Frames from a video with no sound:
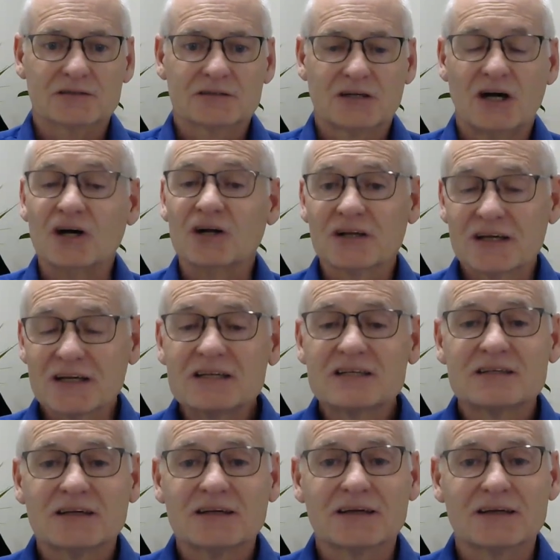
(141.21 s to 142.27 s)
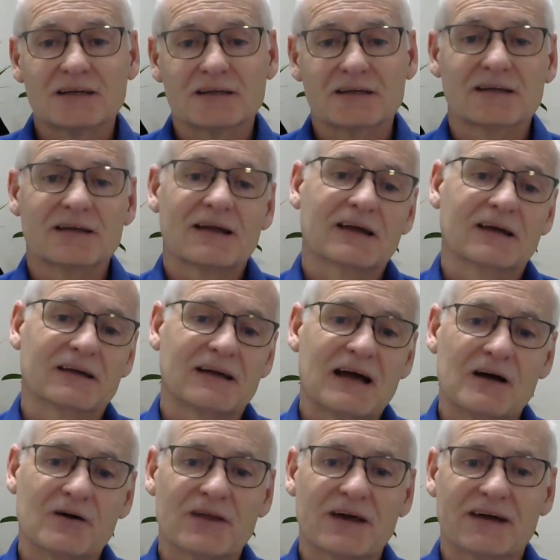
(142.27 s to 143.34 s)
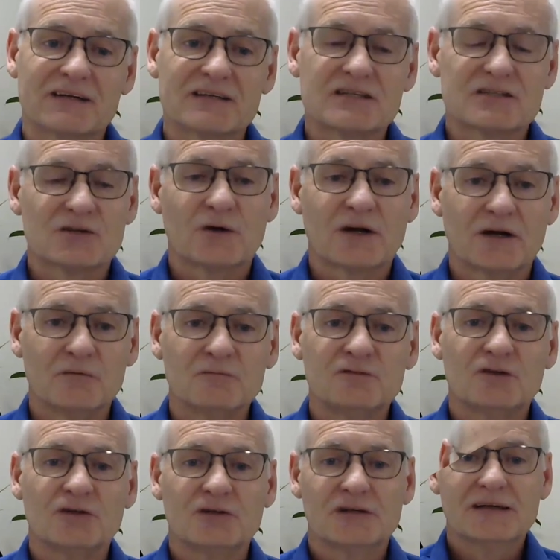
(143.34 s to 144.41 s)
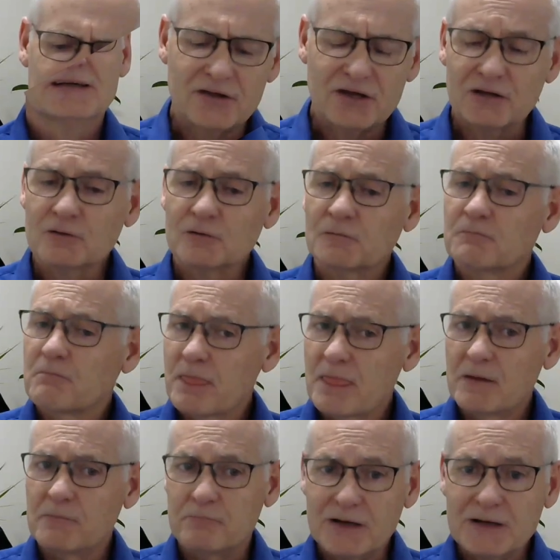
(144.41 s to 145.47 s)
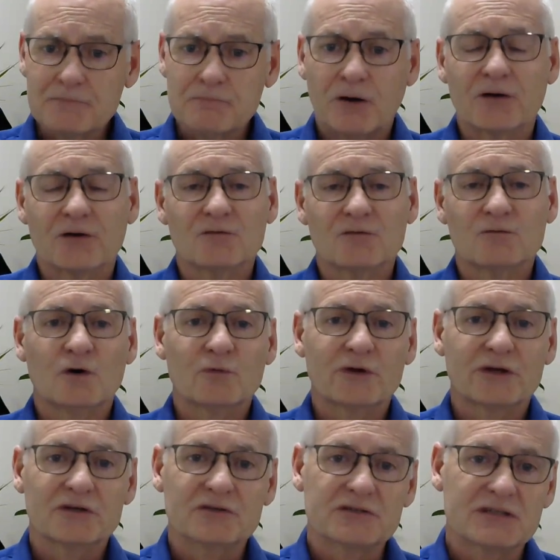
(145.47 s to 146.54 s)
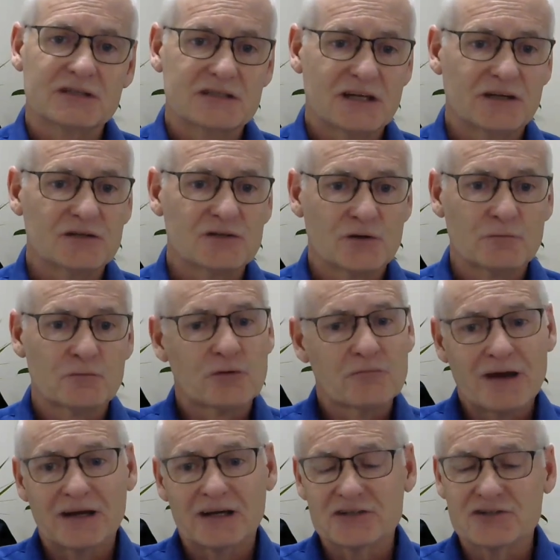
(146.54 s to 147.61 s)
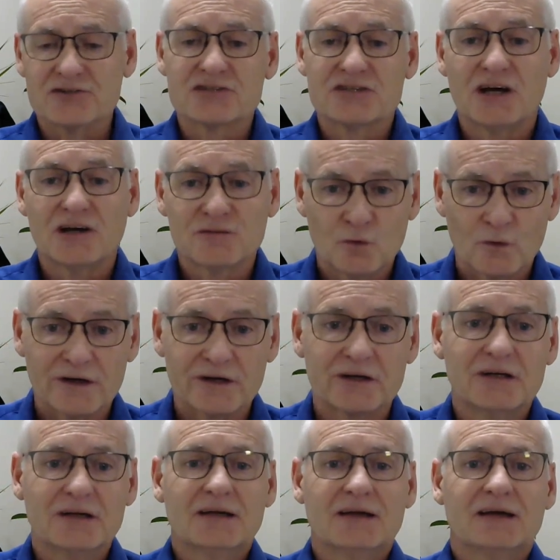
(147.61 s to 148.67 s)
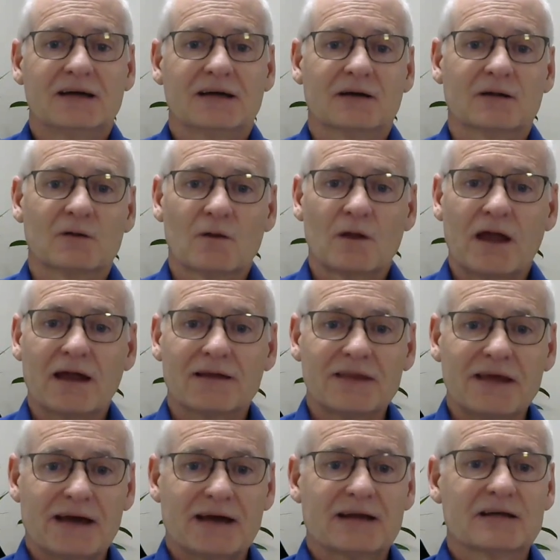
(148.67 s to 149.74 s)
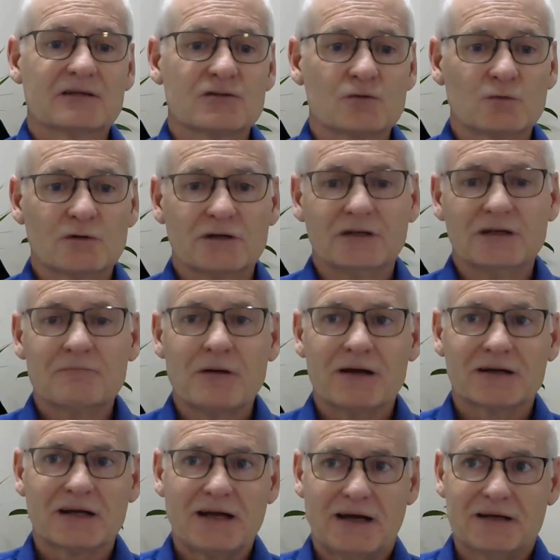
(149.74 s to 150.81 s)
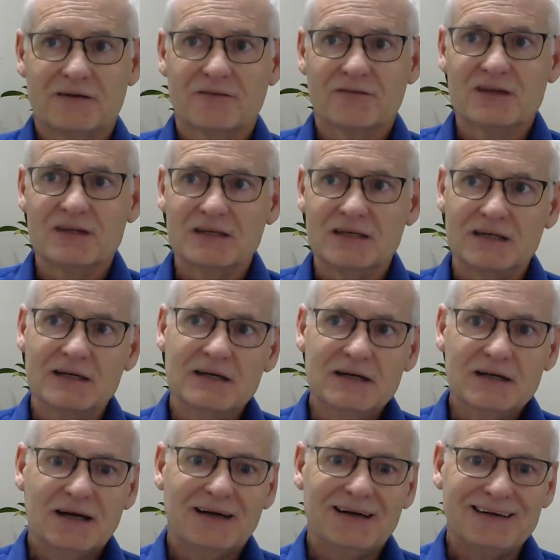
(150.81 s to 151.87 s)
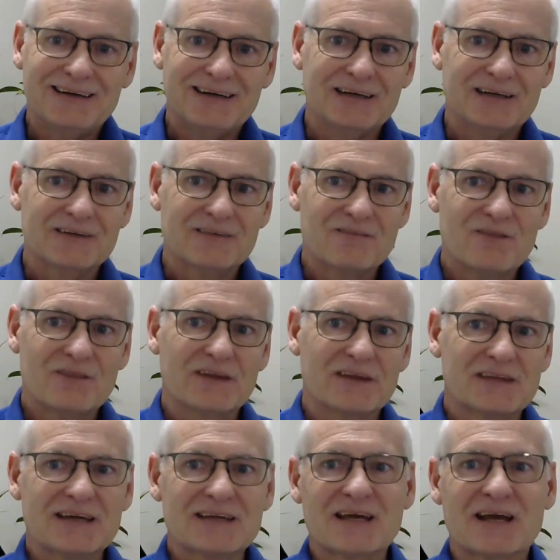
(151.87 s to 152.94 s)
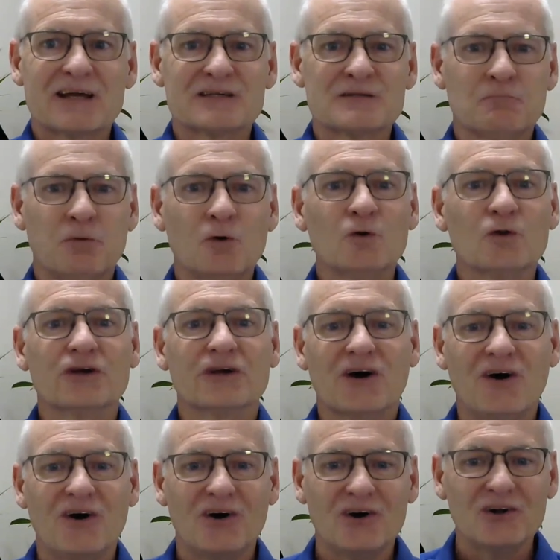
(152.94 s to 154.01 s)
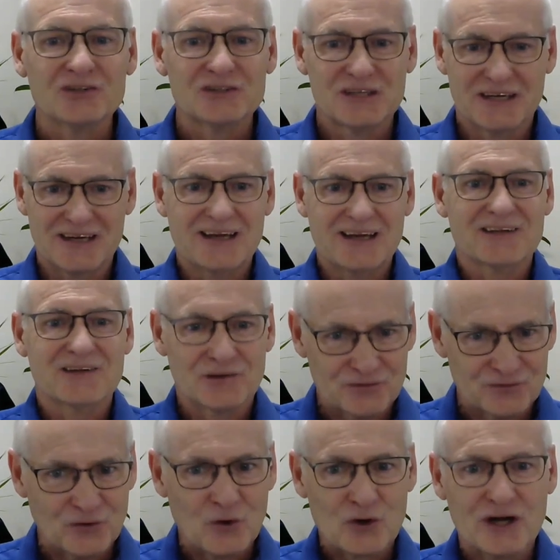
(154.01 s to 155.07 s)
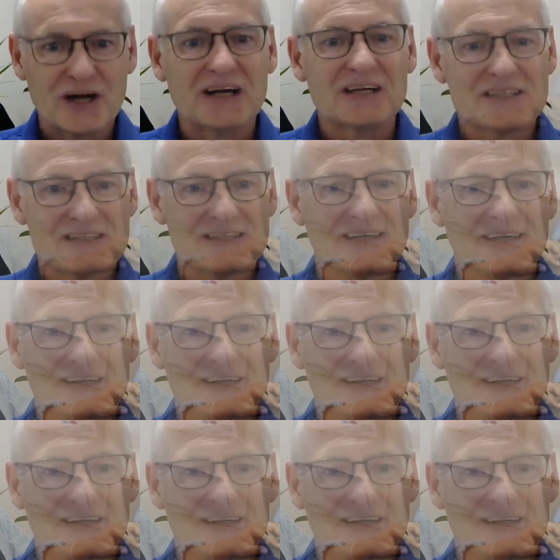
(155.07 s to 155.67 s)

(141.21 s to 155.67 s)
colleagues in how that is so helpful. The other big part of what we use is the Interpret Manager software, and that has really been kind of the thing that has pulled it all together for us.